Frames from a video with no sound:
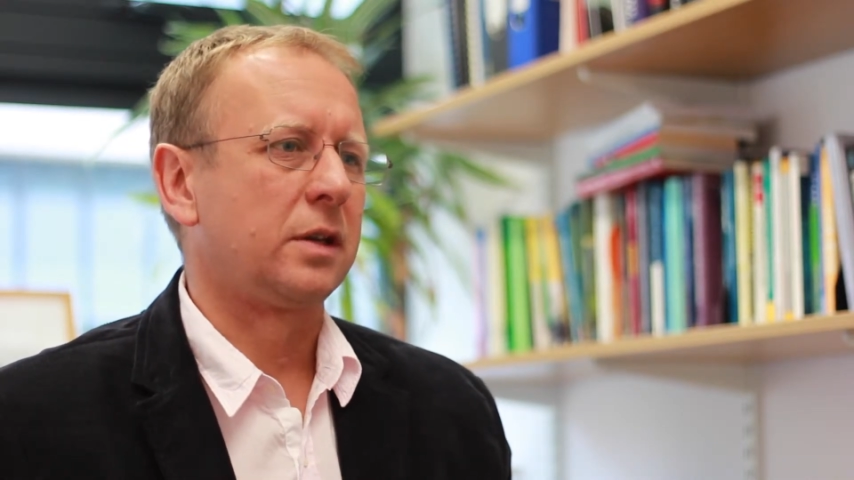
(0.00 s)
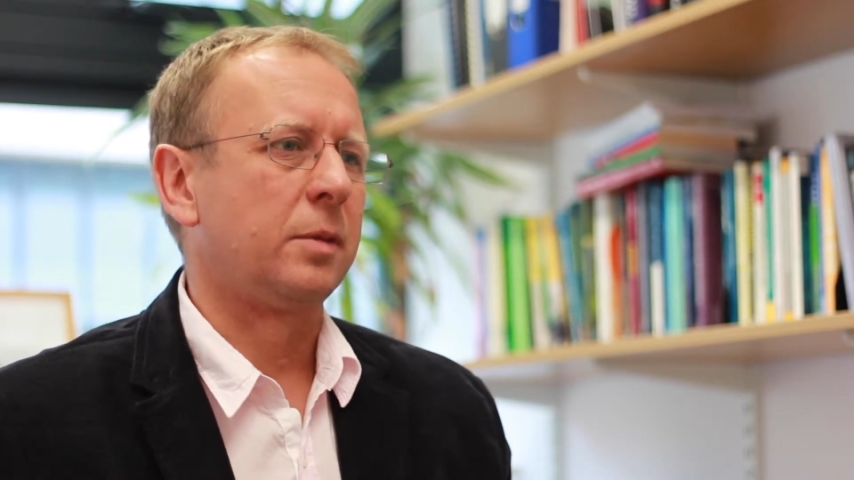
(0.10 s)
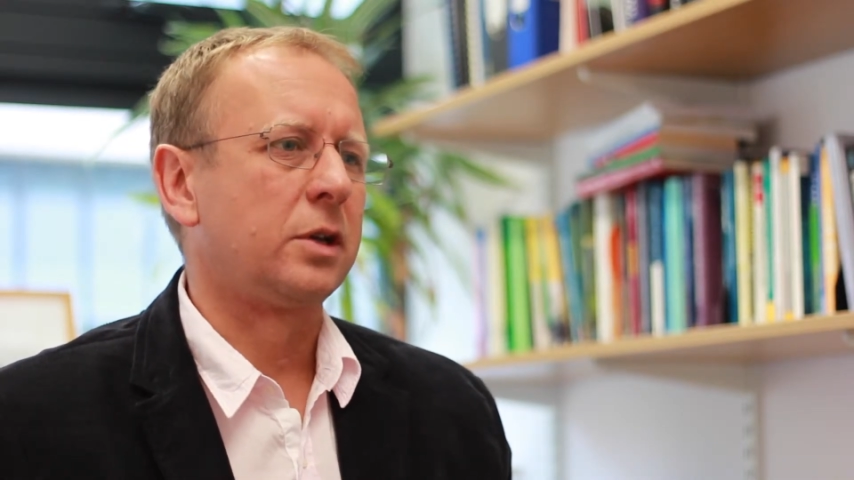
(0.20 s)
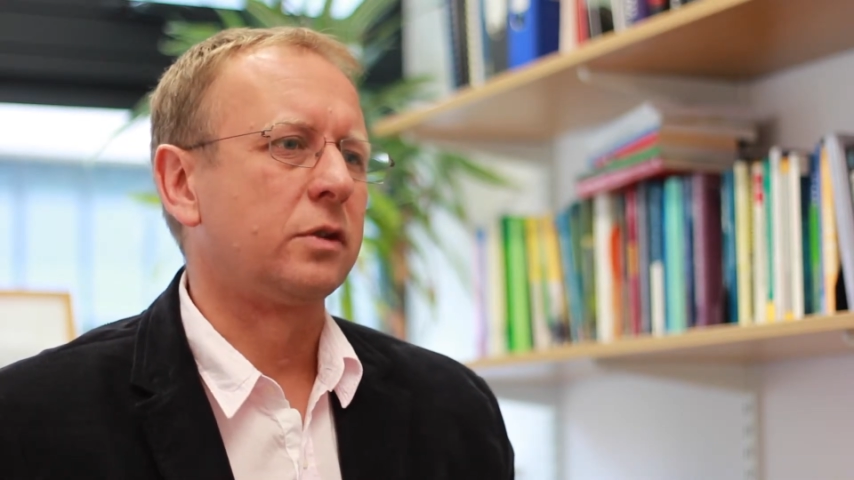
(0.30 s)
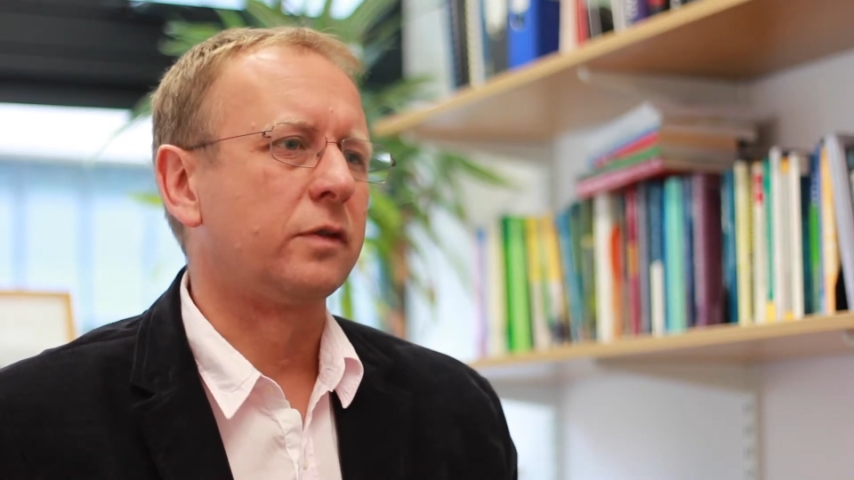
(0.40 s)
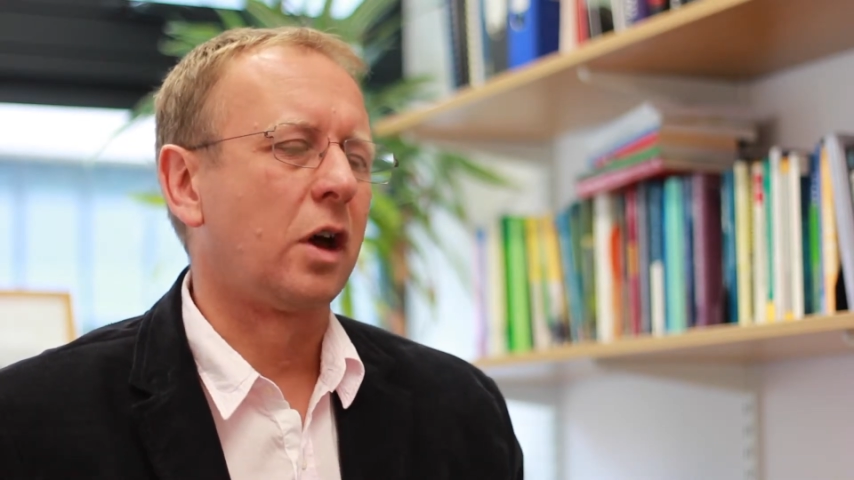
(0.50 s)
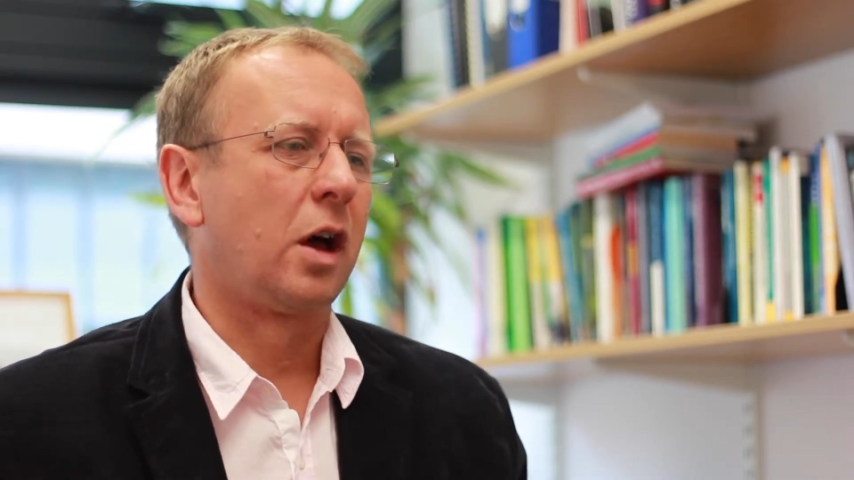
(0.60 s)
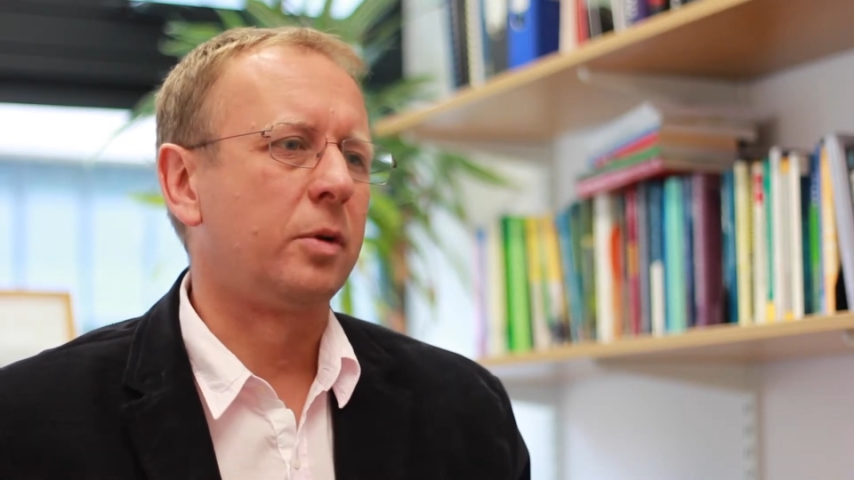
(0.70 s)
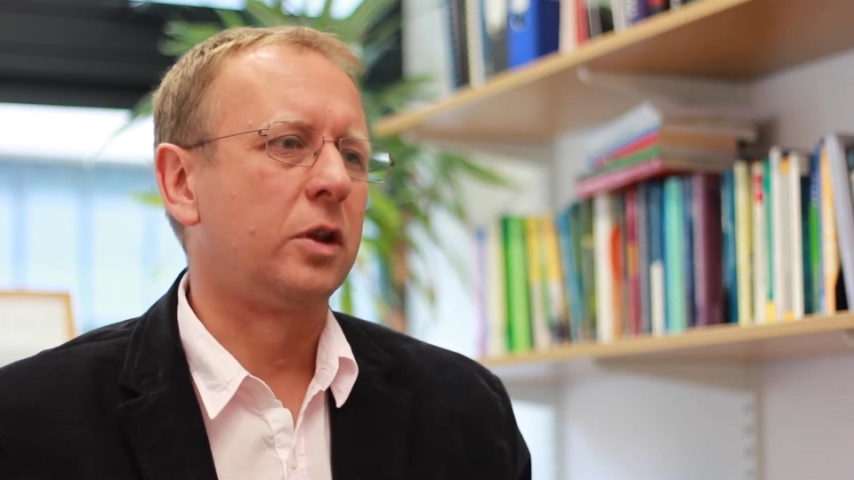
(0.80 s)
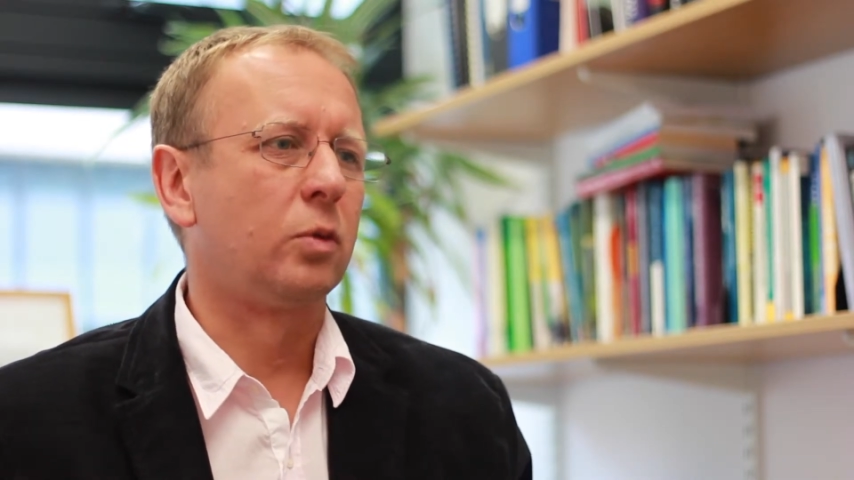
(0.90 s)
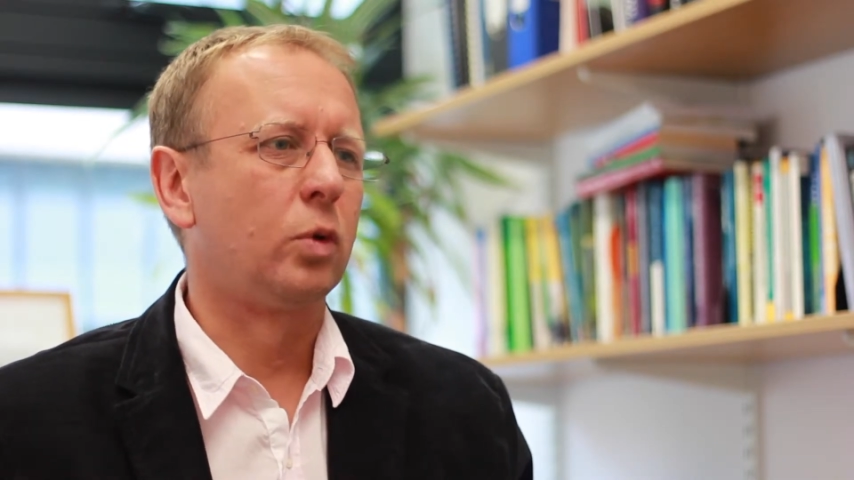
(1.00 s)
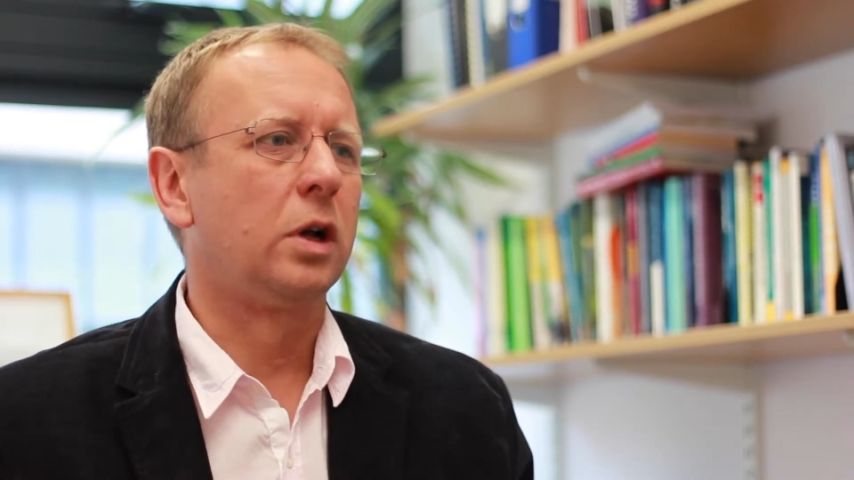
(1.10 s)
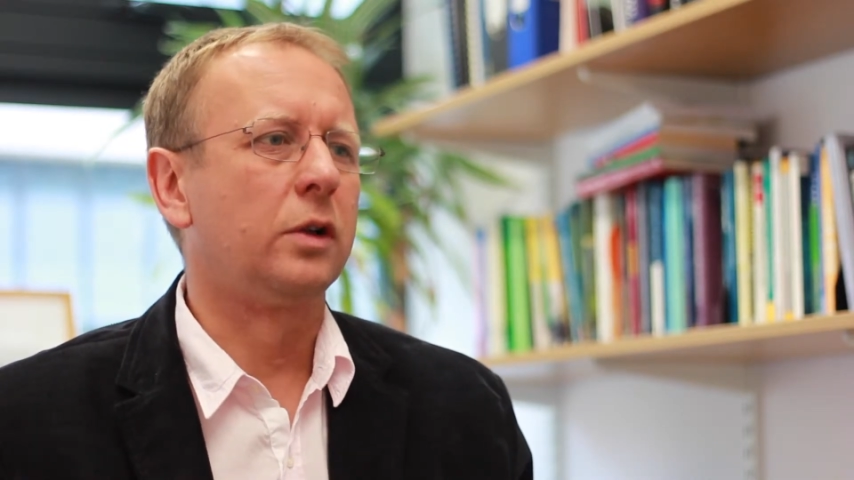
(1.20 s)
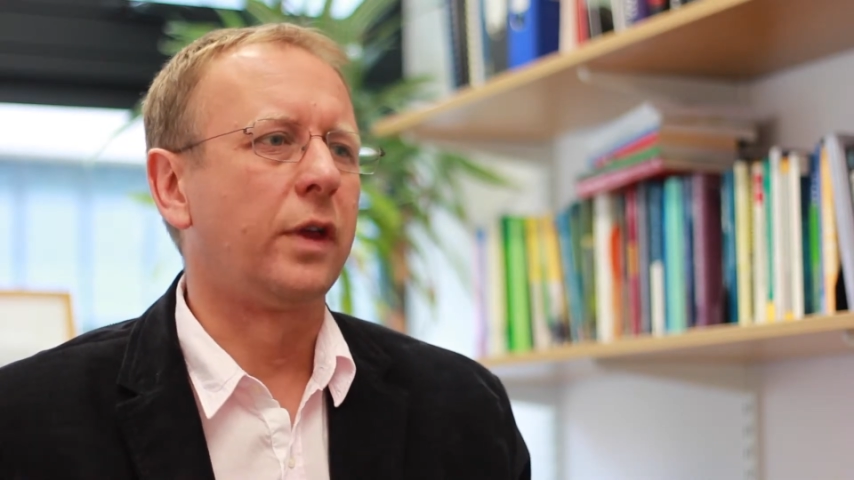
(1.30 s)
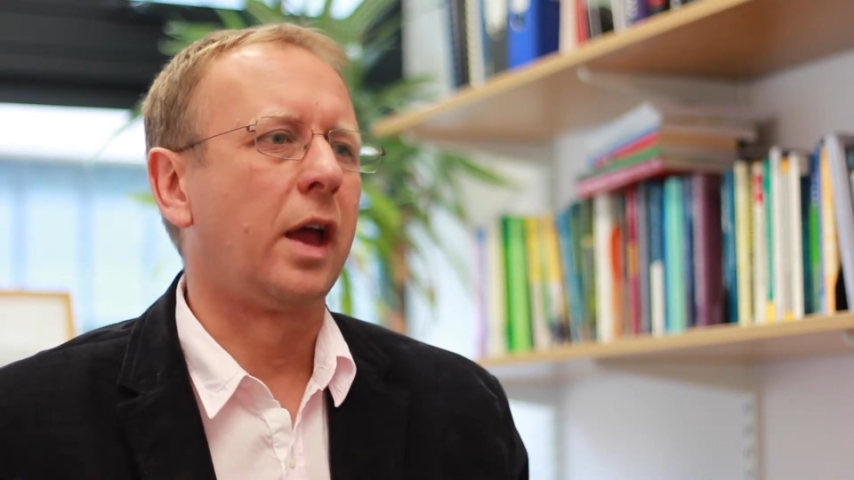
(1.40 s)
emitter of carbon in the
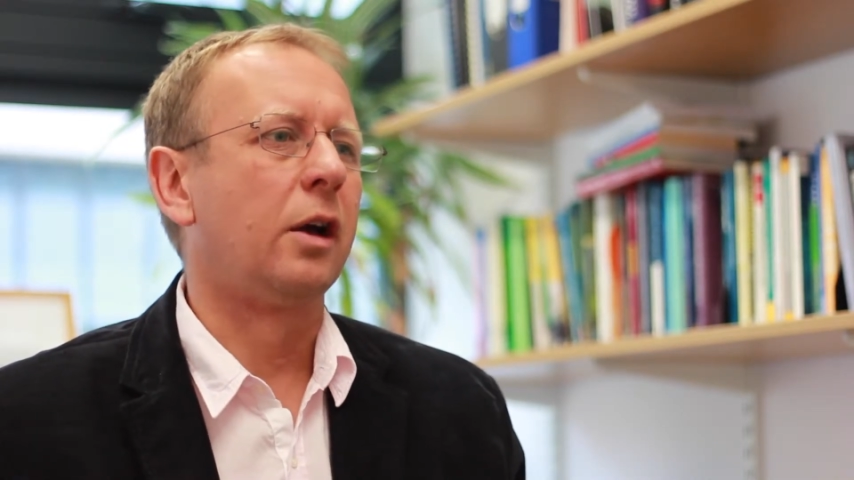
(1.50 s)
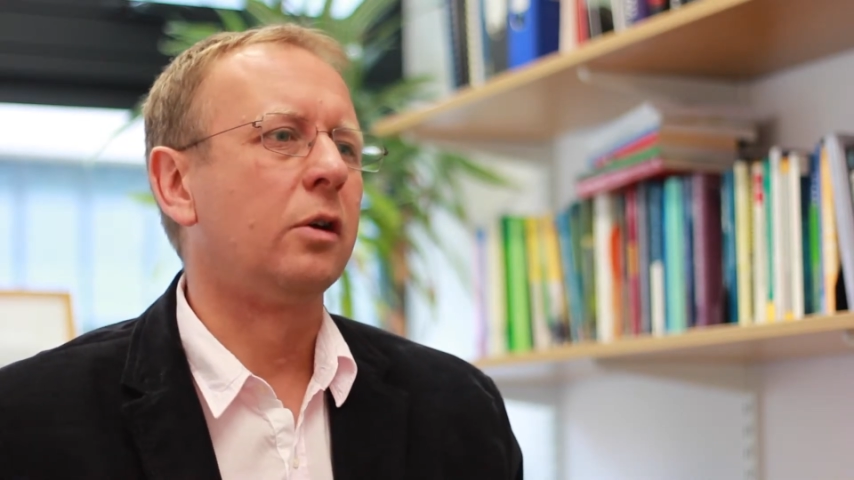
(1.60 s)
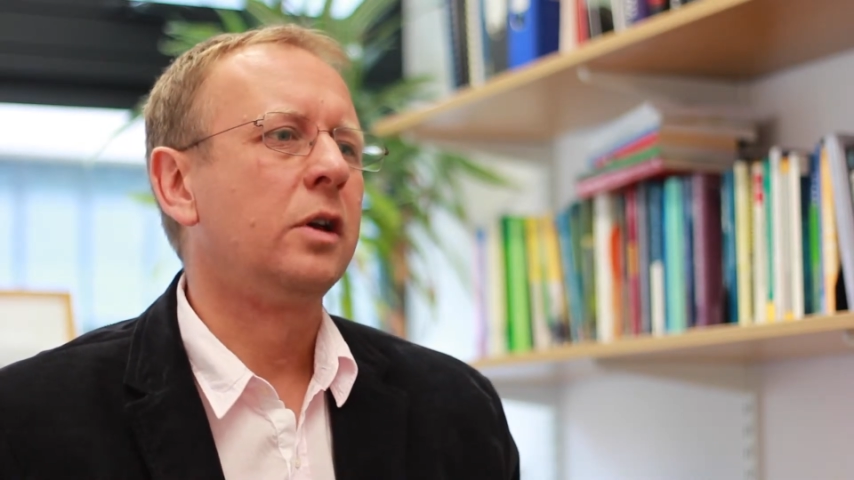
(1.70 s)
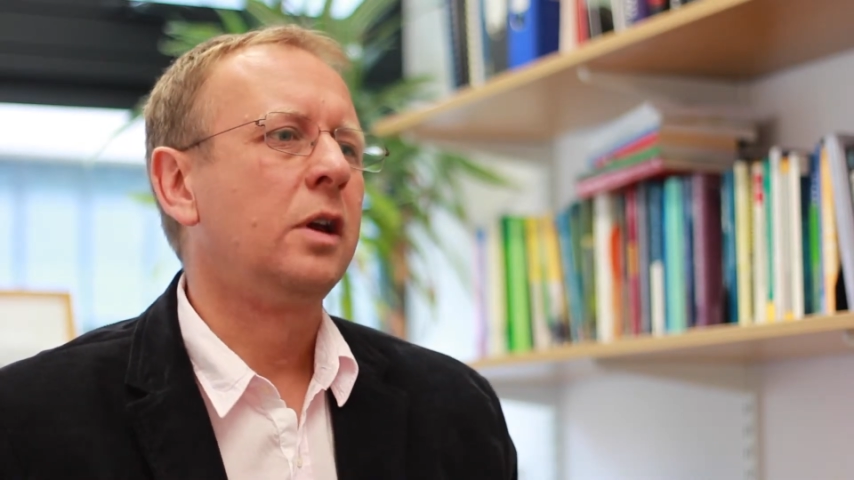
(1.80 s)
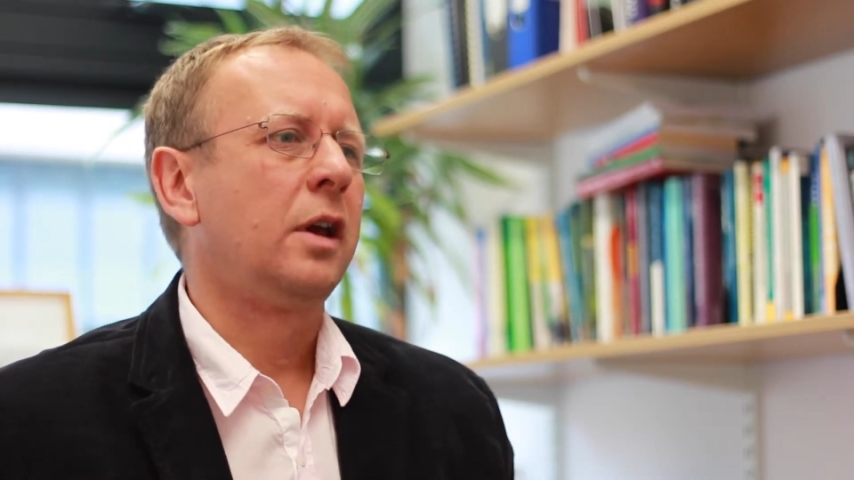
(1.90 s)
world now,